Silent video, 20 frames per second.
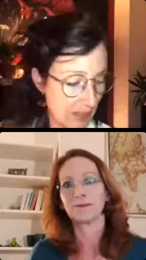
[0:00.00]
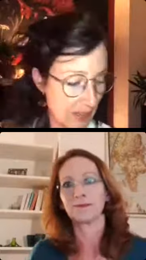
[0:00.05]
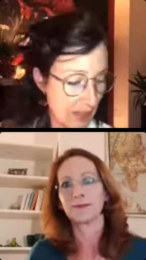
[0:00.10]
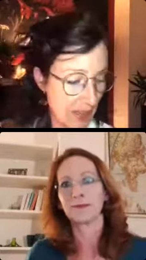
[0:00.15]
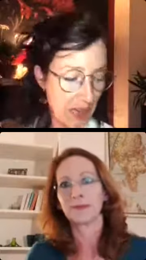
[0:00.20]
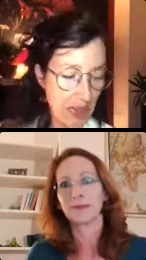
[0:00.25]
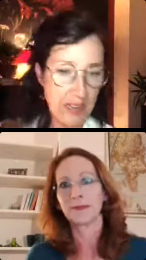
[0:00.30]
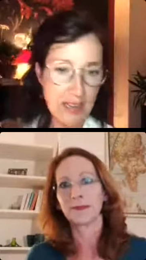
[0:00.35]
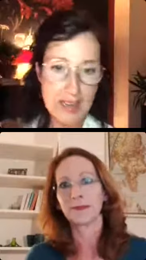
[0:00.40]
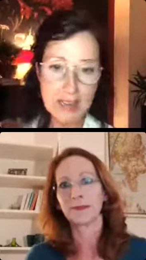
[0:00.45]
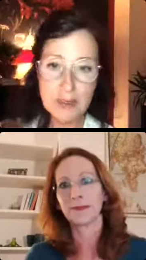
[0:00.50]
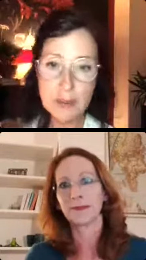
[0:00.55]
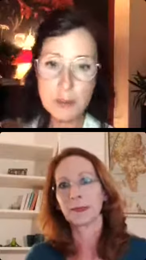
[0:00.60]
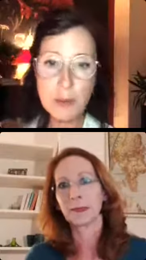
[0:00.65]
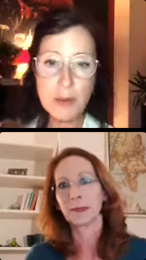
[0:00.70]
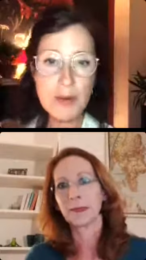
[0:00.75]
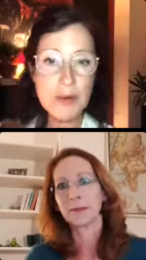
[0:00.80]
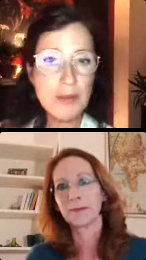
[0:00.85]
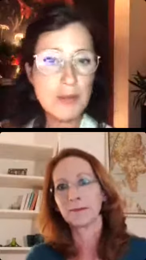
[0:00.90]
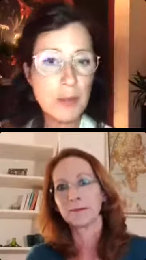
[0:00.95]
Speaker 1: and that's
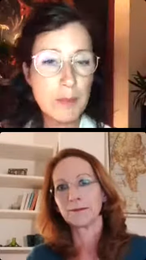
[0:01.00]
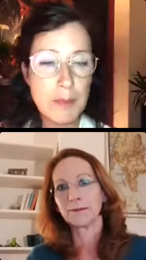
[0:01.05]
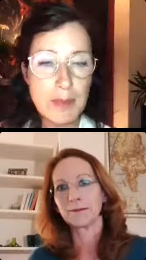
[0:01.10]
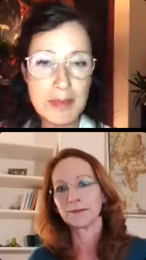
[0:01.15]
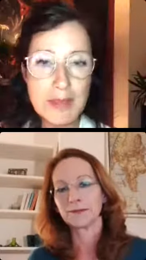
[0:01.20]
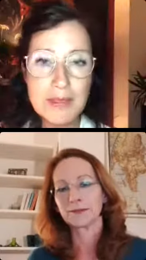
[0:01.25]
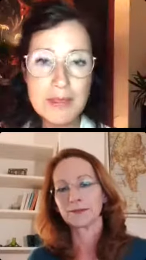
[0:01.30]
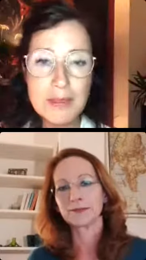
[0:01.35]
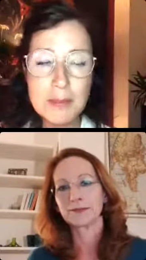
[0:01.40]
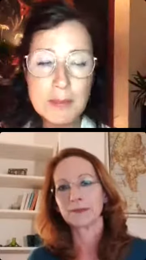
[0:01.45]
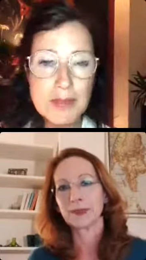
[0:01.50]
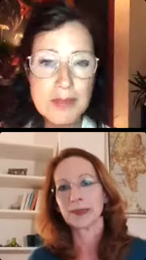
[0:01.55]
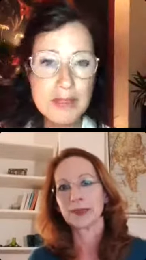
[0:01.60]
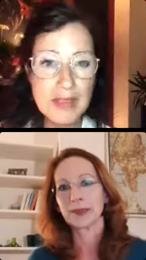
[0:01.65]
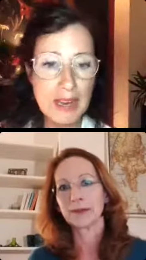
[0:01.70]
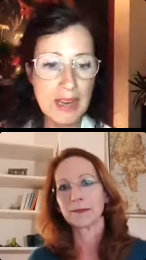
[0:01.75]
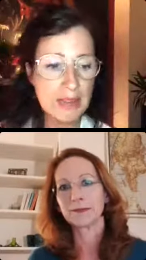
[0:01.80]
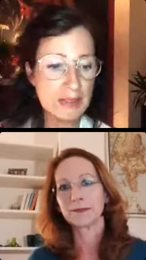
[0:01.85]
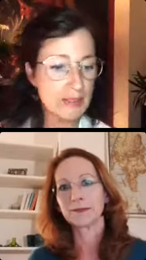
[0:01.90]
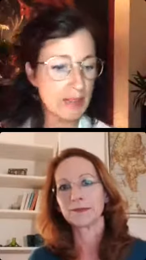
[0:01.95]
one of the biggest
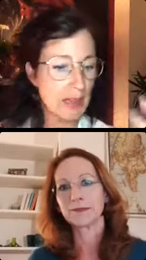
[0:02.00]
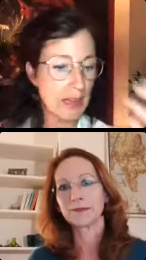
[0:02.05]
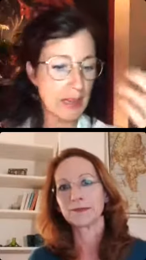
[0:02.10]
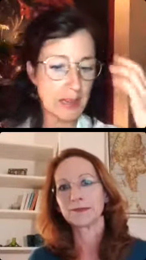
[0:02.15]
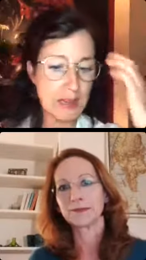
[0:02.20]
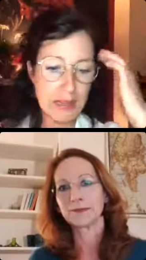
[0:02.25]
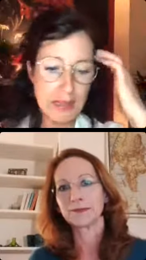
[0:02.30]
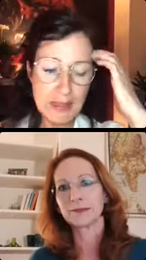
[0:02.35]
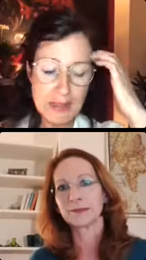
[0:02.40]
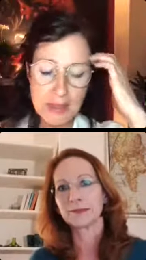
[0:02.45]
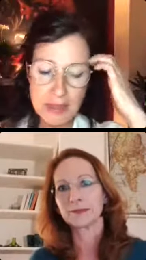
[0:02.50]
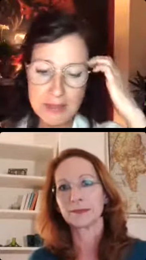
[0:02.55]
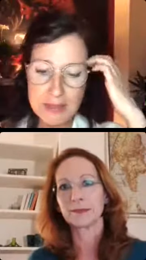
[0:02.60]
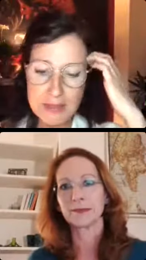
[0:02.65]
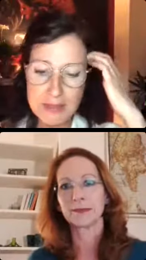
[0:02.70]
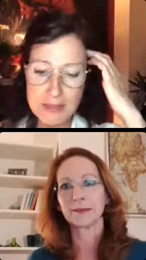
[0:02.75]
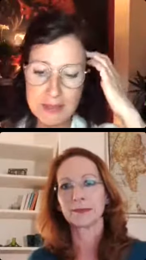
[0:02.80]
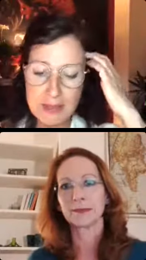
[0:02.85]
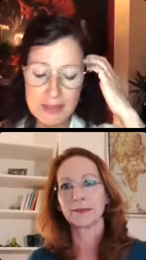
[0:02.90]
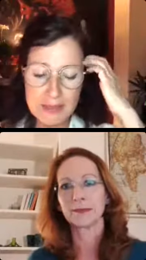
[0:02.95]
mistakes that I think that
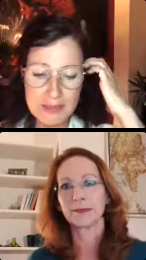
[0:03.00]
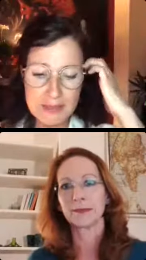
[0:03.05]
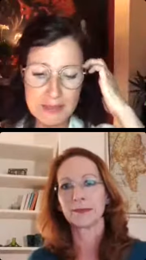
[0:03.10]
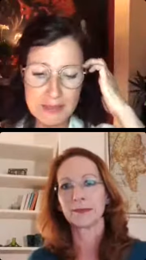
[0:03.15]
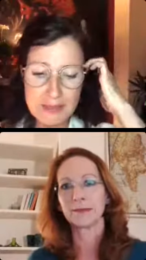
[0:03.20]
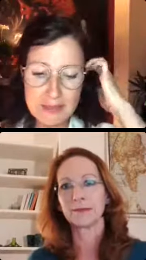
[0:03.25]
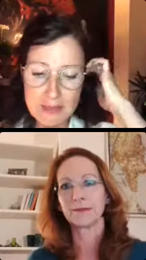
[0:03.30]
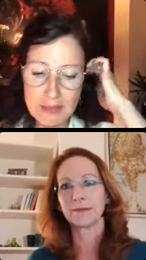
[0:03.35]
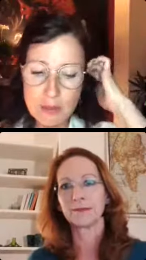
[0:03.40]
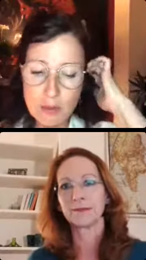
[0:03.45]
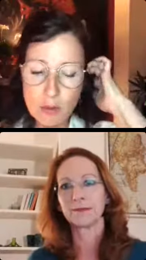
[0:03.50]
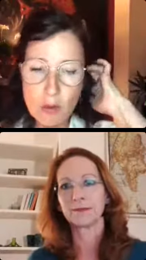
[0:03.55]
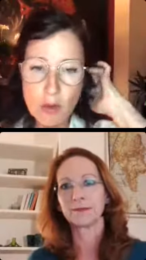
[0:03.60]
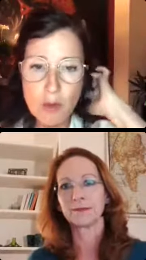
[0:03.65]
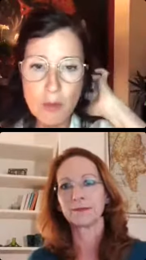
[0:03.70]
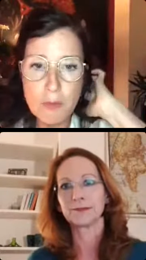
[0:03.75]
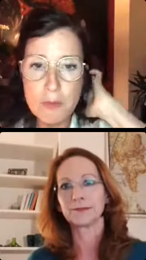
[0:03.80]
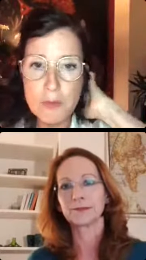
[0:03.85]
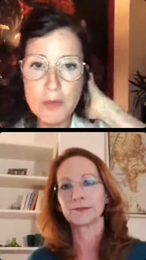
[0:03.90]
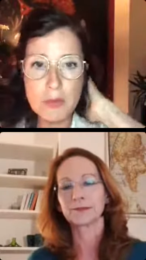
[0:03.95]
still exists in the
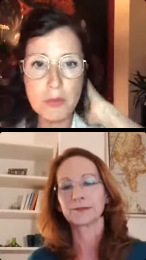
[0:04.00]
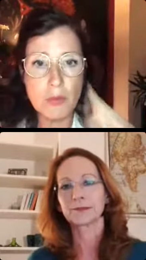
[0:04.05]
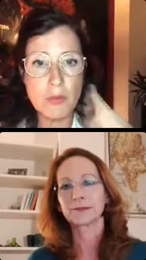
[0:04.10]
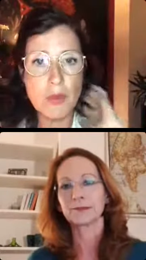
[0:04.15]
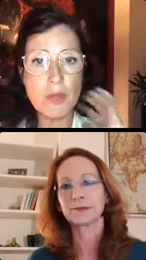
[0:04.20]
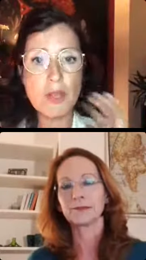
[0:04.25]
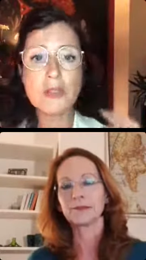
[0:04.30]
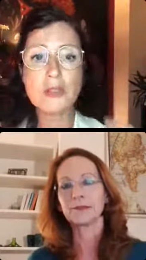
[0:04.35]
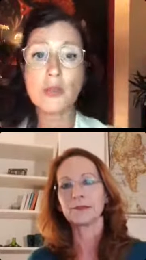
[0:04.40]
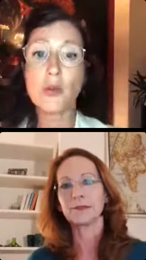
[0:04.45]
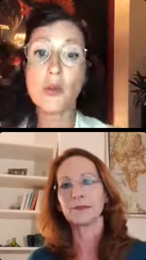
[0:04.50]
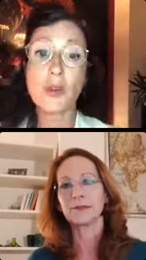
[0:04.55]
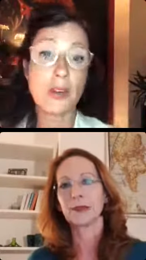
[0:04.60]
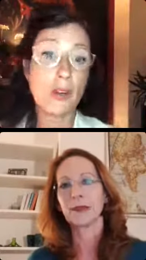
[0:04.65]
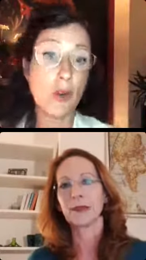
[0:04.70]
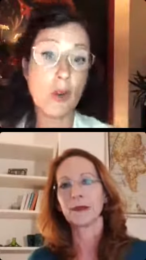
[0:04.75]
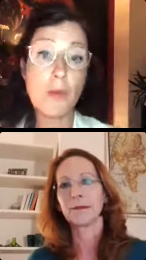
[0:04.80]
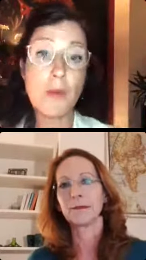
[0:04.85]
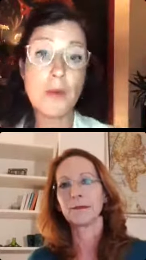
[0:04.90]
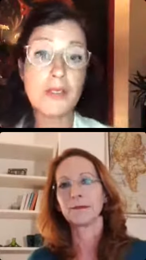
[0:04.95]
corporate world or
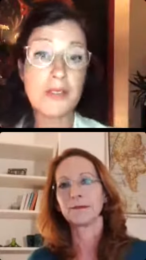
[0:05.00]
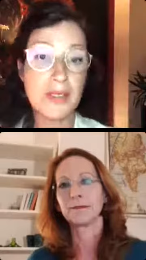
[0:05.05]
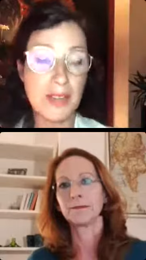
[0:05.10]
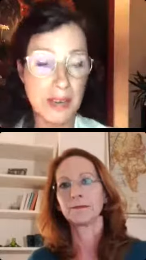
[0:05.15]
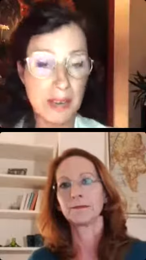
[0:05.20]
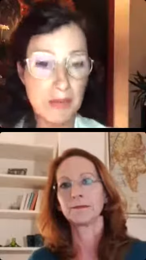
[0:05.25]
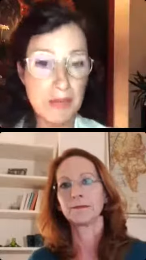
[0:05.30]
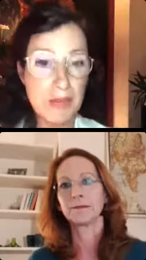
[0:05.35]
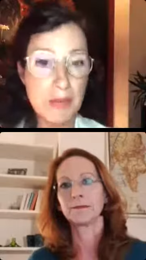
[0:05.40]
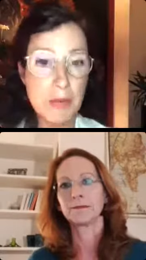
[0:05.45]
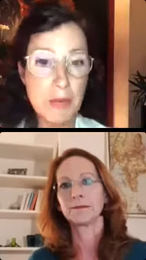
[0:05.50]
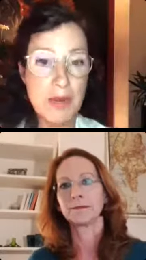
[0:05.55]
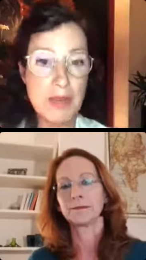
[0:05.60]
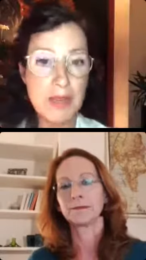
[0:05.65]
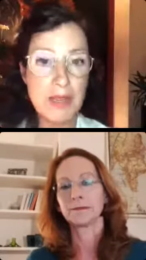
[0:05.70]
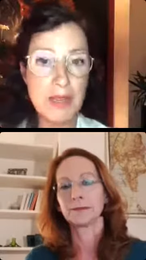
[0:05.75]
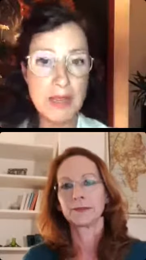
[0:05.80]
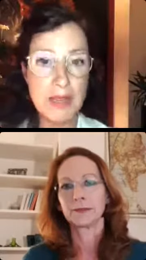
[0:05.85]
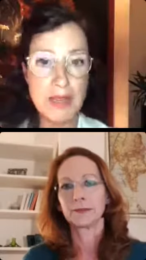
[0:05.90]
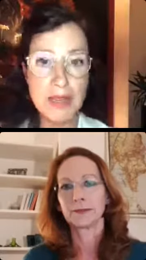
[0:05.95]
almost everywhere
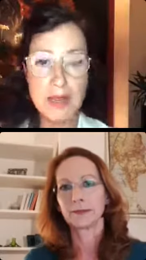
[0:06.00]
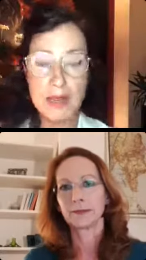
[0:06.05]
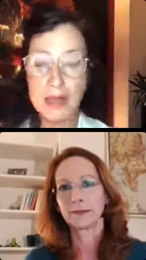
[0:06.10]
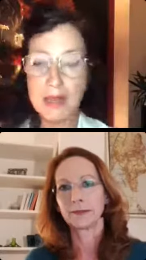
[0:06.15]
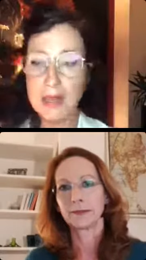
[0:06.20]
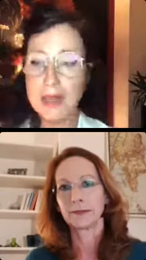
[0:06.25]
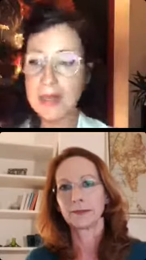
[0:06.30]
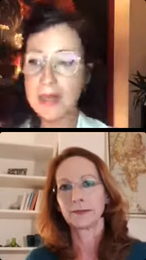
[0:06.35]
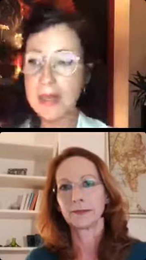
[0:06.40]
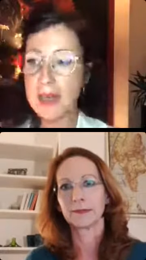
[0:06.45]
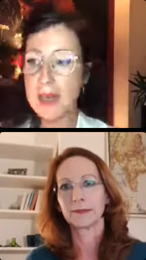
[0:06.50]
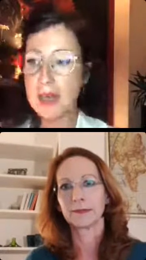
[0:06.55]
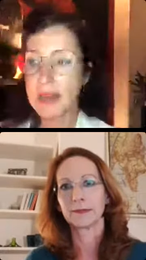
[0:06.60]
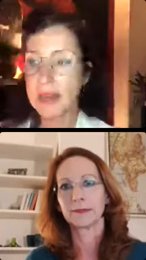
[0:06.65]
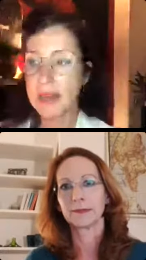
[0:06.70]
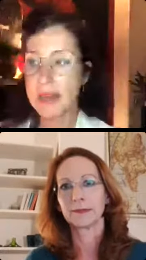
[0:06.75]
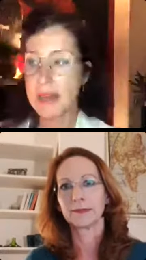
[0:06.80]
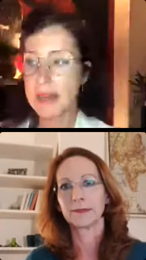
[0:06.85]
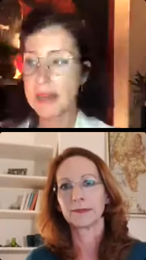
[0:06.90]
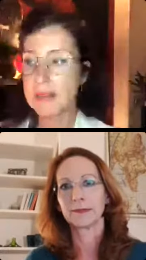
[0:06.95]
that they think
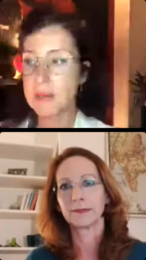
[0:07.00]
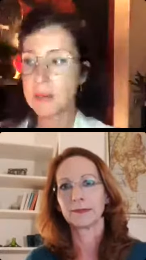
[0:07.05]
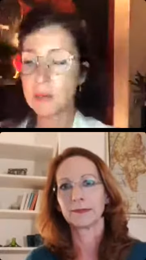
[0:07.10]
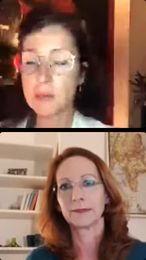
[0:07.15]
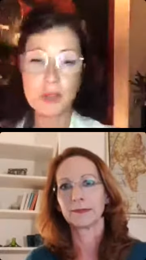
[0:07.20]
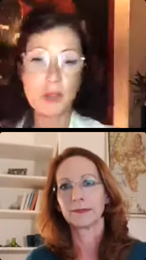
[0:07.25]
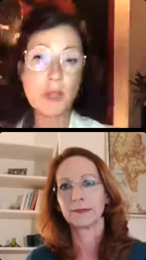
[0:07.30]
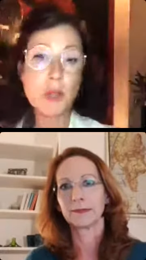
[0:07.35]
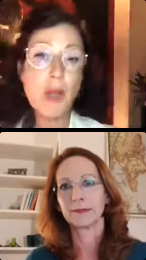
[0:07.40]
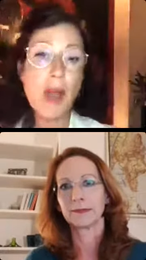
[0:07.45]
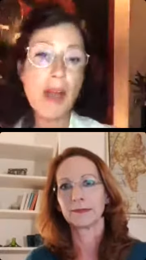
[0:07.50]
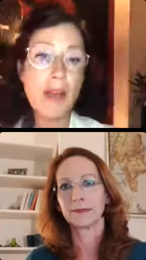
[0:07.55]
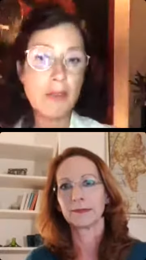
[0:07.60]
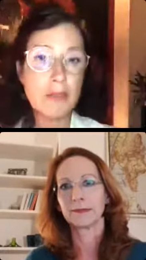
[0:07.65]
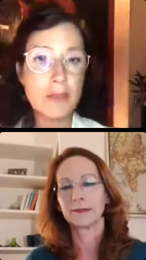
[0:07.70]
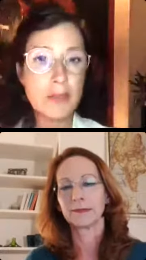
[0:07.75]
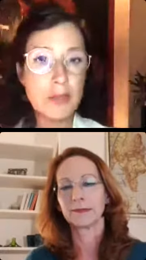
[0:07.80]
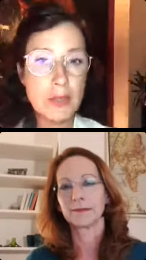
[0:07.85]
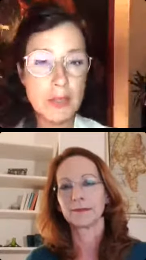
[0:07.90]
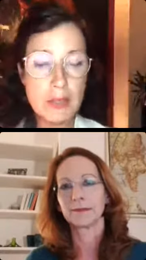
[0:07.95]
that you
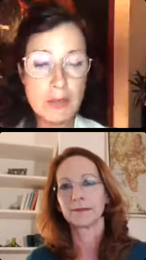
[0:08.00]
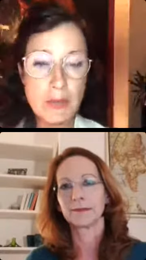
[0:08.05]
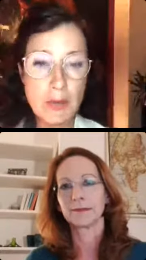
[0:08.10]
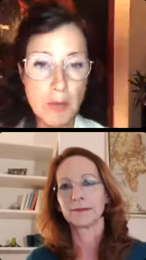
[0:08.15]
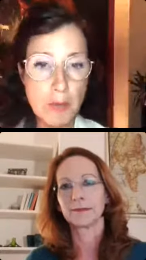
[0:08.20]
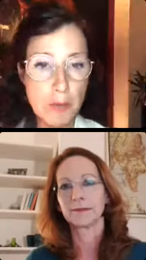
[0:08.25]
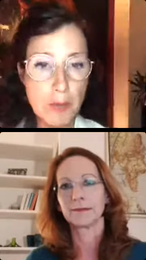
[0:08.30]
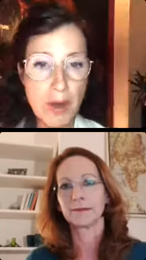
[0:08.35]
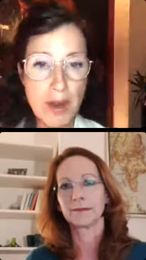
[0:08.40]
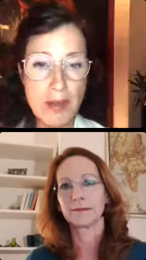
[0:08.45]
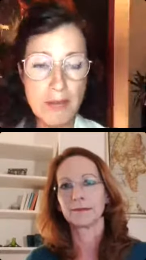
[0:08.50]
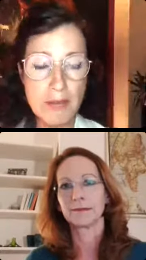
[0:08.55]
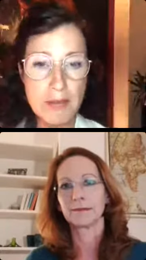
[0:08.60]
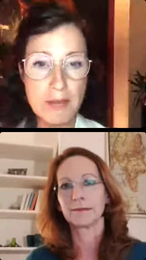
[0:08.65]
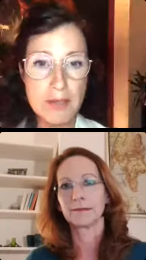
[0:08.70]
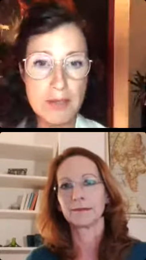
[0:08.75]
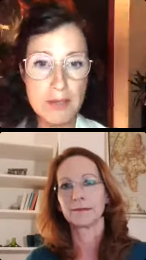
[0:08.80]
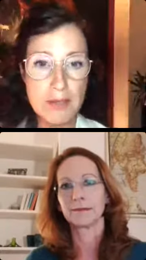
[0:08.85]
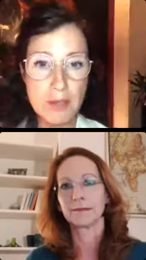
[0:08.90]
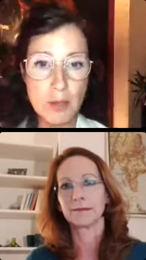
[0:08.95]
have to leave your private,